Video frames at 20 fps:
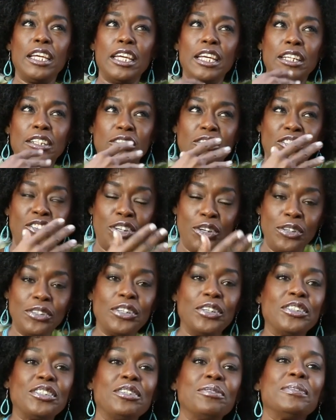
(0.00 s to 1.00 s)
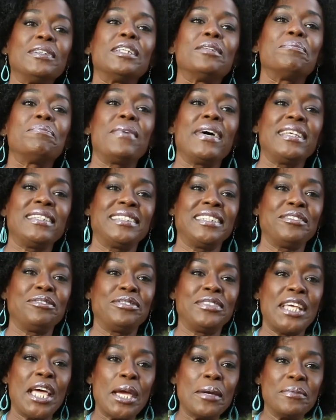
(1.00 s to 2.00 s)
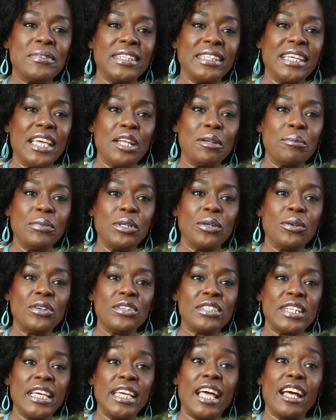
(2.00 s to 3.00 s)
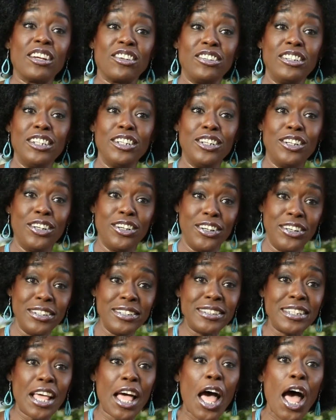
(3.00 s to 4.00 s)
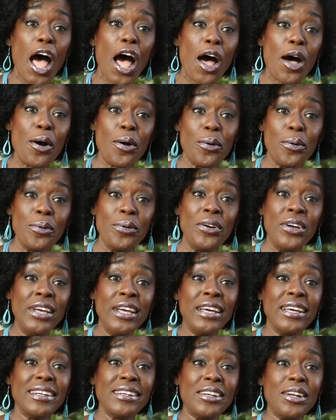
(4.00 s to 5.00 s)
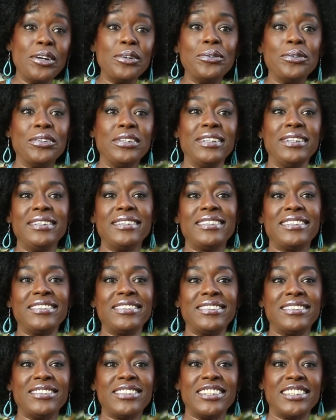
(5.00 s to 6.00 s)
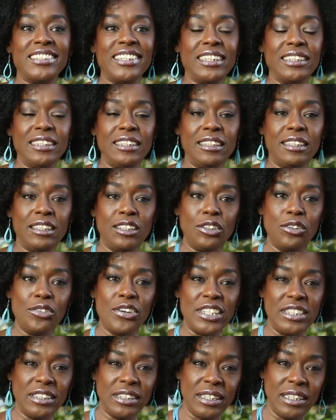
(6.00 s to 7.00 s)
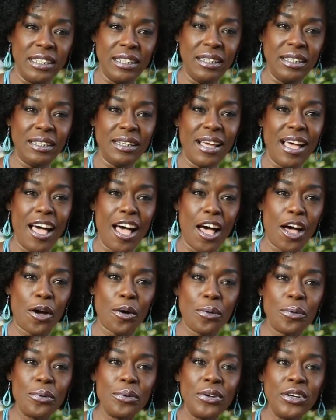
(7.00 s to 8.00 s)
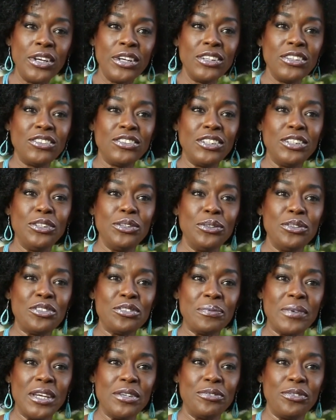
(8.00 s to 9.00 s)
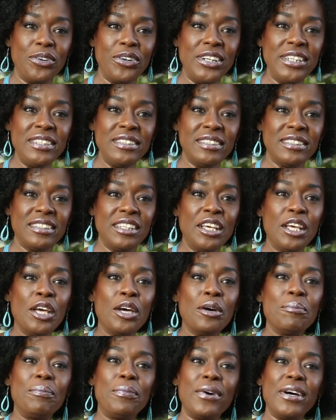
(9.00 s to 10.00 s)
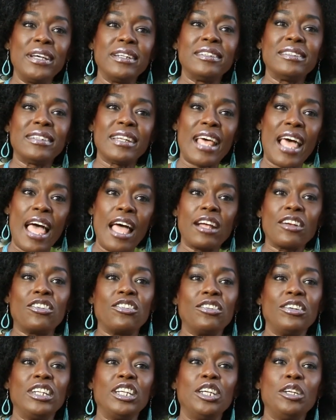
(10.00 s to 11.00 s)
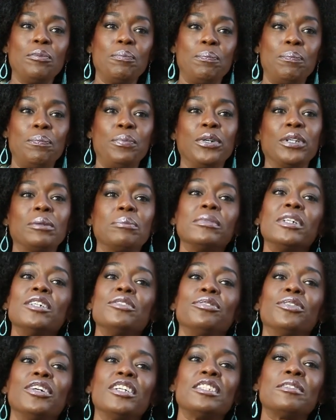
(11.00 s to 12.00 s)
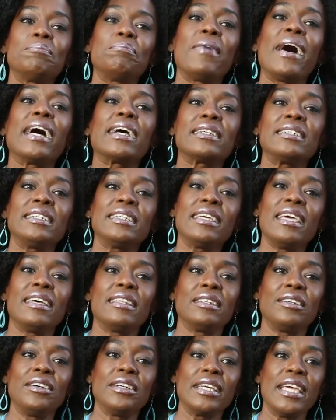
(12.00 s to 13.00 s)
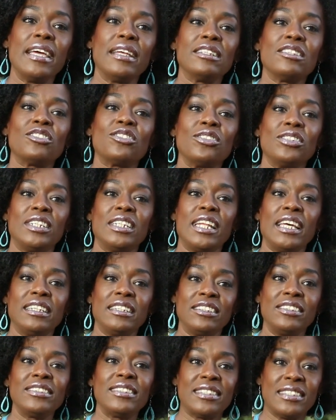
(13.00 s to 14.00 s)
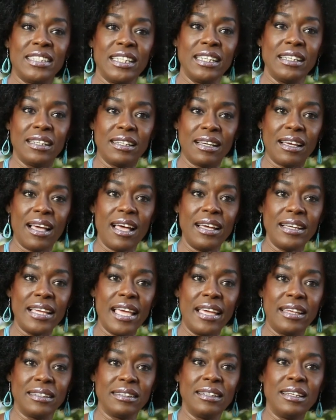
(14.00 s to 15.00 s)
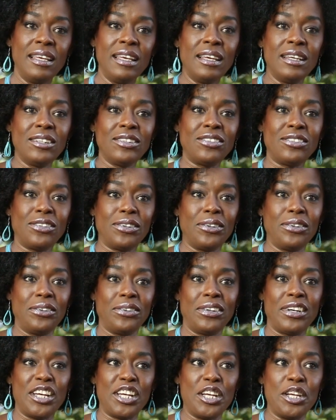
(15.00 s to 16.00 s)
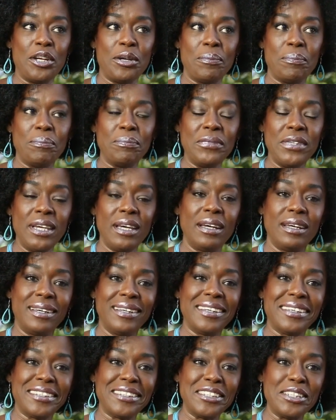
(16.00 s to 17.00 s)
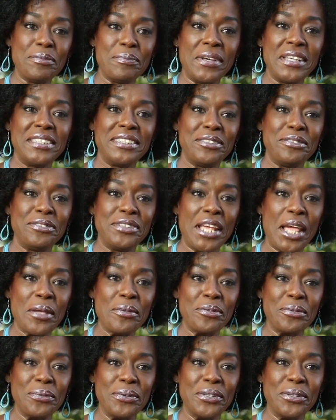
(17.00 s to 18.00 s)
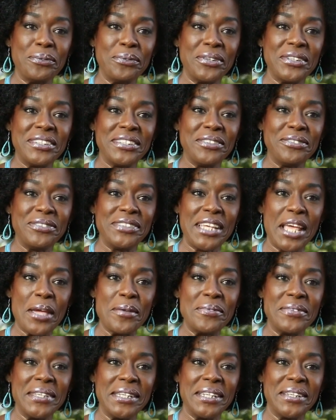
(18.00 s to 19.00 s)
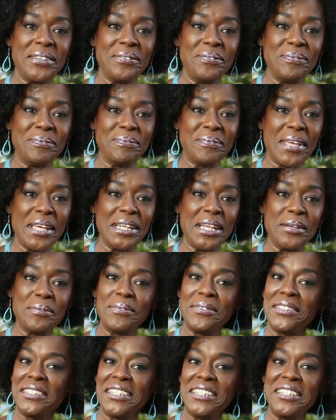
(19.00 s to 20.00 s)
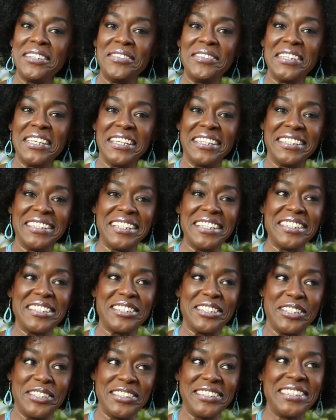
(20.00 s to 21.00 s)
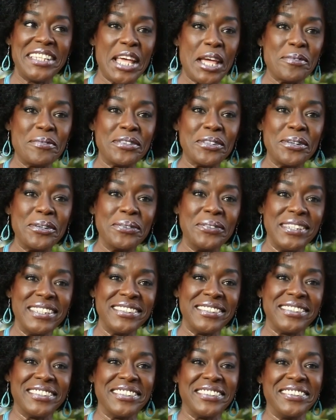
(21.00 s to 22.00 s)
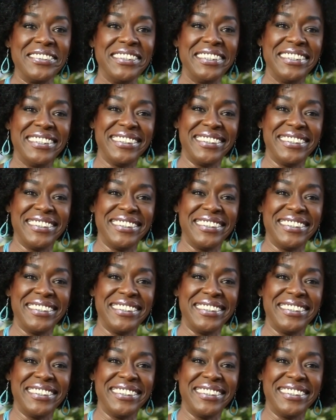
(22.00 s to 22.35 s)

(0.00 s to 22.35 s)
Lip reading: it turned out to be the best of times again, because I actually learned how not only study theoretically how to use my voice, but actually put my voice back together again so that I could sing again. So yeah, the best of times were the worst of times, and I'm still living it. It's the good times always, though.